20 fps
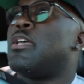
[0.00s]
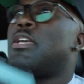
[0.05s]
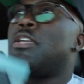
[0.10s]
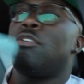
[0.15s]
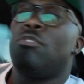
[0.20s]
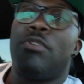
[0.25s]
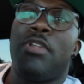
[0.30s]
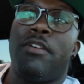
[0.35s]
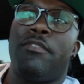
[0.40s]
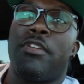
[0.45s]

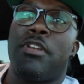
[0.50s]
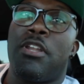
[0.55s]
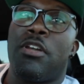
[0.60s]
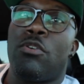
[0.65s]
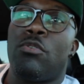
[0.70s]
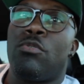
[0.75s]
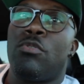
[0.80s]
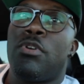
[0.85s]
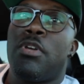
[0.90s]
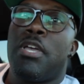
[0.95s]
You never
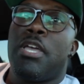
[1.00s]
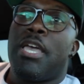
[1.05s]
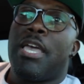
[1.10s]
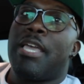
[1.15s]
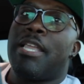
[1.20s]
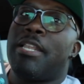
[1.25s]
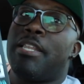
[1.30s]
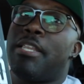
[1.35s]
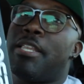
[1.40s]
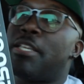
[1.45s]
know
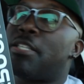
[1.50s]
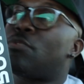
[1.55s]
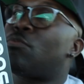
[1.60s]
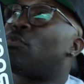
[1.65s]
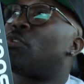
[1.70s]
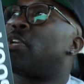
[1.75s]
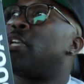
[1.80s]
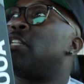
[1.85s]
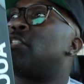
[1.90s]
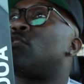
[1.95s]
and this
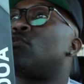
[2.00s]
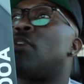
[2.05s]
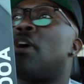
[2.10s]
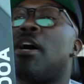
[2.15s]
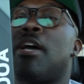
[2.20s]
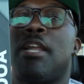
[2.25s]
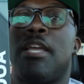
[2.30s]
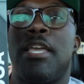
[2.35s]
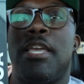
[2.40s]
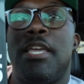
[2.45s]
will get you
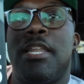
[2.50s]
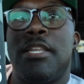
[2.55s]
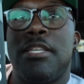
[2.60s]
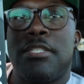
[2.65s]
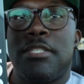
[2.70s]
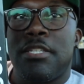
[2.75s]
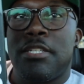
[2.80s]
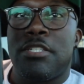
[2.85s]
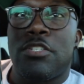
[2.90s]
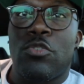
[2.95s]
out of any
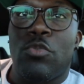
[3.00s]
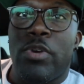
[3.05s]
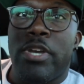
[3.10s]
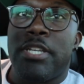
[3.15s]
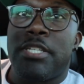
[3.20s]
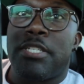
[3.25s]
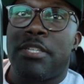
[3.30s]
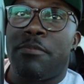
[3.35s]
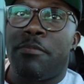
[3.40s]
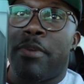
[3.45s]

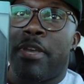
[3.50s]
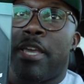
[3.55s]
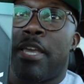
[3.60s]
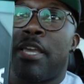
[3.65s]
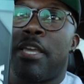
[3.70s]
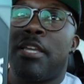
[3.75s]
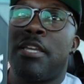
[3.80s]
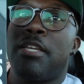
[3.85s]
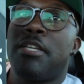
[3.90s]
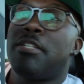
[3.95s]
situation
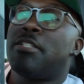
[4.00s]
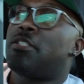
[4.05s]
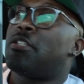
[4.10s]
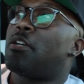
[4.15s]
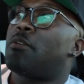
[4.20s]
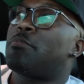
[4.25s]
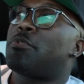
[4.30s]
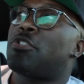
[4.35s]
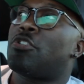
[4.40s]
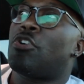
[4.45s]
man
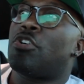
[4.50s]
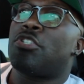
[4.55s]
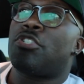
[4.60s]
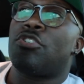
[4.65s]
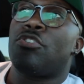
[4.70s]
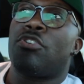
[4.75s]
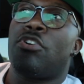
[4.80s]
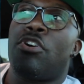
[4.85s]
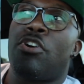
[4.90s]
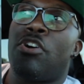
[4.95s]
jumpstart
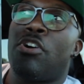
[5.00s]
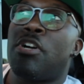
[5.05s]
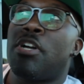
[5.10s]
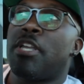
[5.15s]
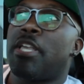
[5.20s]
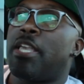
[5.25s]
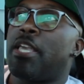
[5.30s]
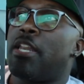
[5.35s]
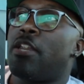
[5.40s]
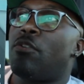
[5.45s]
your car
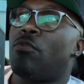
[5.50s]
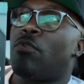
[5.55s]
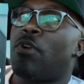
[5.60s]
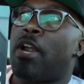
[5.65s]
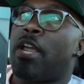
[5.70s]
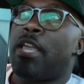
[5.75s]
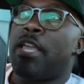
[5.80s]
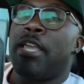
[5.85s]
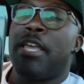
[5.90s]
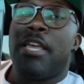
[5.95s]
get it
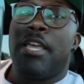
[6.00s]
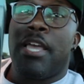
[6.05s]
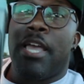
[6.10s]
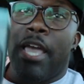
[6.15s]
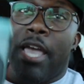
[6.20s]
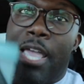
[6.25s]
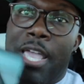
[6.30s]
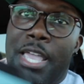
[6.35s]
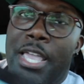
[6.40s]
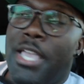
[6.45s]
right
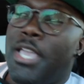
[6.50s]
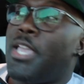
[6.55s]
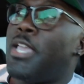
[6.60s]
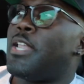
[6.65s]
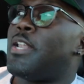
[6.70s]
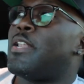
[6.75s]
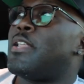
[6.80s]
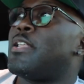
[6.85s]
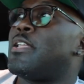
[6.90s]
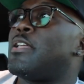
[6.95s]

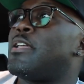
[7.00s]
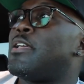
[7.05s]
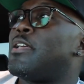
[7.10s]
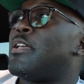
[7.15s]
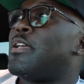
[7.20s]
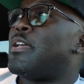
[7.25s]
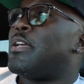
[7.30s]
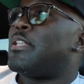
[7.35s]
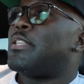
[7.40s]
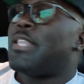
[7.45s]
and
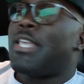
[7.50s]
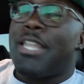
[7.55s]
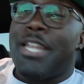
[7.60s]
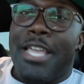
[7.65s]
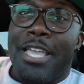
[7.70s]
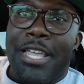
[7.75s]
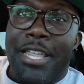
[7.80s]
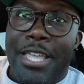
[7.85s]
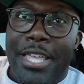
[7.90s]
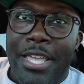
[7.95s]
that
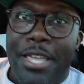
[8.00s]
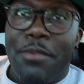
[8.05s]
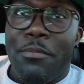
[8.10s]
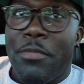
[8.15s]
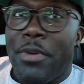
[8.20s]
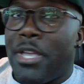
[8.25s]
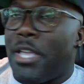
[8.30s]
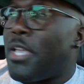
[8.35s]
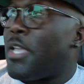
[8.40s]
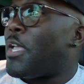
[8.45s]
ain't it
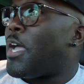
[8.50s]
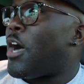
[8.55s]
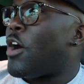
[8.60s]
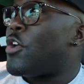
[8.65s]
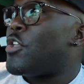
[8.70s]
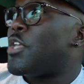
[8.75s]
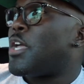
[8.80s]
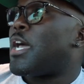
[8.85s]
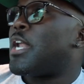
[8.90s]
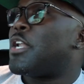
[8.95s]
man all
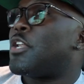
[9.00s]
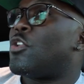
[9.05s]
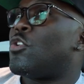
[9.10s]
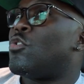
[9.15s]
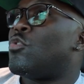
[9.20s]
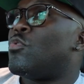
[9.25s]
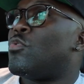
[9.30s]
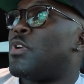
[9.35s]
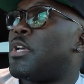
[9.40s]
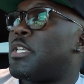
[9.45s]
you gotta
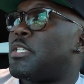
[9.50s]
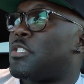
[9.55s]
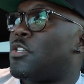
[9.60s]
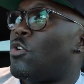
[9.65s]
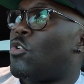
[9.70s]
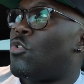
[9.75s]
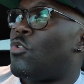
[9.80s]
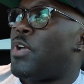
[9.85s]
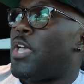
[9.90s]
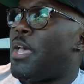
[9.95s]
do is
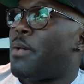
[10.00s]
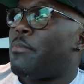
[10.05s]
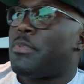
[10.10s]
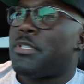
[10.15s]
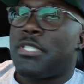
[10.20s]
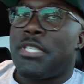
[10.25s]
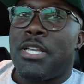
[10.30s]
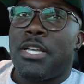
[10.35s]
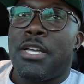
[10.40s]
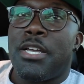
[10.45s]
go on
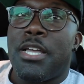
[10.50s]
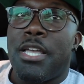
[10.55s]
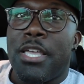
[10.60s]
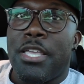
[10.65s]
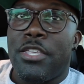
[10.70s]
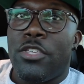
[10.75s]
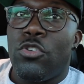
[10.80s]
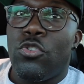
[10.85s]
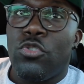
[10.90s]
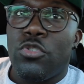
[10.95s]
amazon
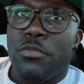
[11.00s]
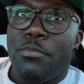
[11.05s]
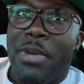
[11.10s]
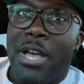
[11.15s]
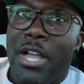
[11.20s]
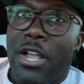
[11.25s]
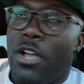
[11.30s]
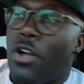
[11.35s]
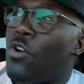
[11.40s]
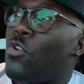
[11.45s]
and use
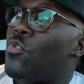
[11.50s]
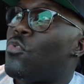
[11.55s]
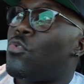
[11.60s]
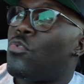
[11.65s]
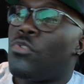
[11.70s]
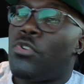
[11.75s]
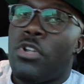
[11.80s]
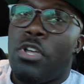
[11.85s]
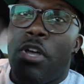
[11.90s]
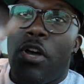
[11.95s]
my code
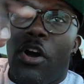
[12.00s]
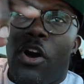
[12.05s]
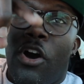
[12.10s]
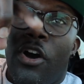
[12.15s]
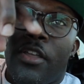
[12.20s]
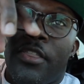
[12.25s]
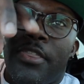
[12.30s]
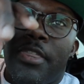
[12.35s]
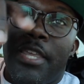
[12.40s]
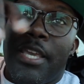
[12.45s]

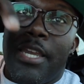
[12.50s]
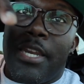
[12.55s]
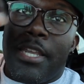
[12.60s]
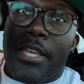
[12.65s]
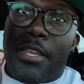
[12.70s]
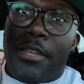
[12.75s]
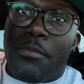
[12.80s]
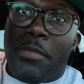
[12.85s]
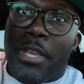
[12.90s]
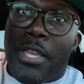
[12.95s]
authentic,
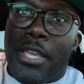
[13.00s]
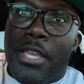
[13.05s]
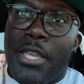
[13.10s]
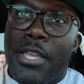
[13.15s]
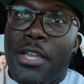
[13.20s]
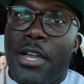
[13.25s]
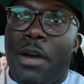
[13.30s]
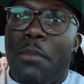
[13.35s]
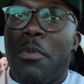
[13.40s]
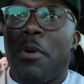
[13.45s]
man.
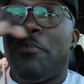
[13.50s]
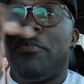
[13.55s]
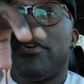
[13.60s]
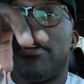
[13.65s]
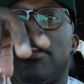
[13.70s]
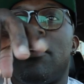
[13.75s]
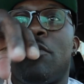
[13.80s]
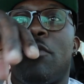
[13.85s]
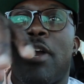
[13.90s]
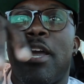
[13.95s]
I'm gonna
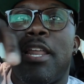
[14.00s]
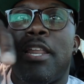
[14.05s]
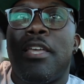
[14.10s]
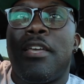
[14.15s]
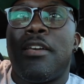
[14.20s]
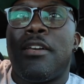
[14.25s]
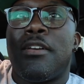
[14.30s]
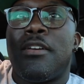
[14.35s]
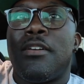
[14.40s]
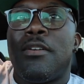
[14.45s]
put it right
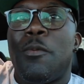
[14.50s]
here.